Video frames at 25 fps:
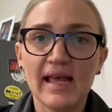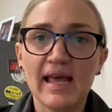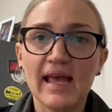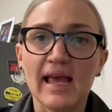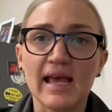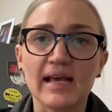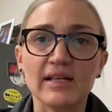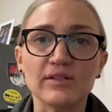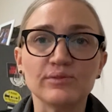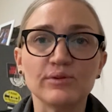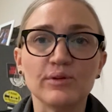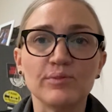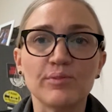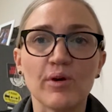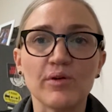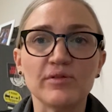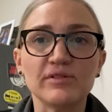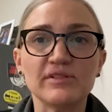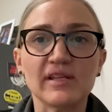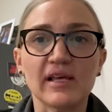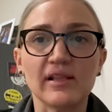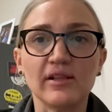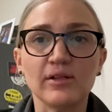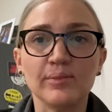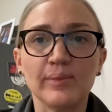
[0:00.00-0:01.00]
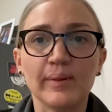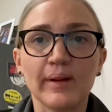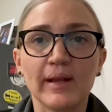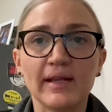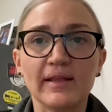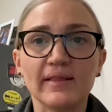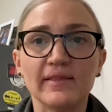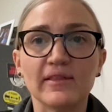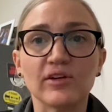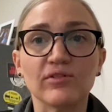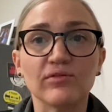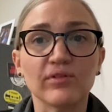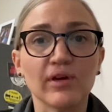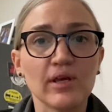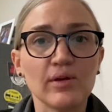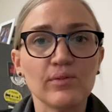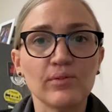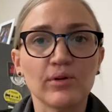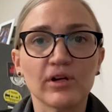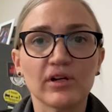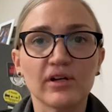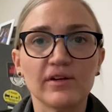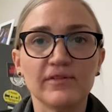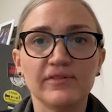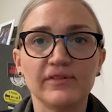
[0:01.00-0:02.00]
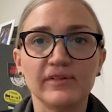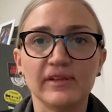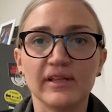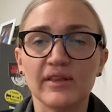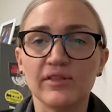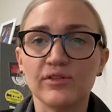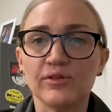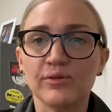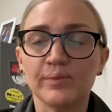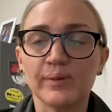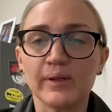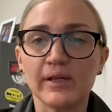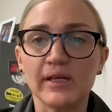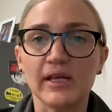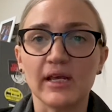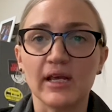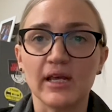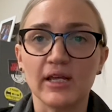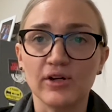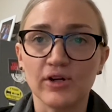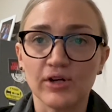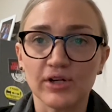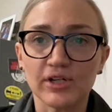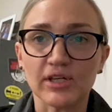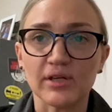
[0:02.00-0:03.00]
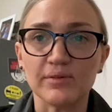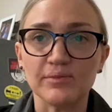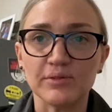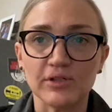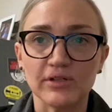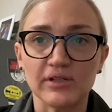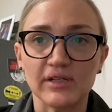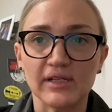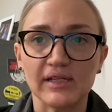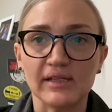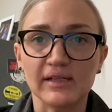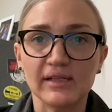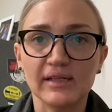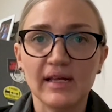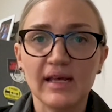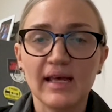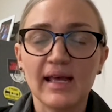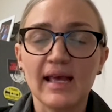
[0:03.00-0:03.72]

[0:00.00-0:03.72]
as we both celebrate the great work of philanthropy in our community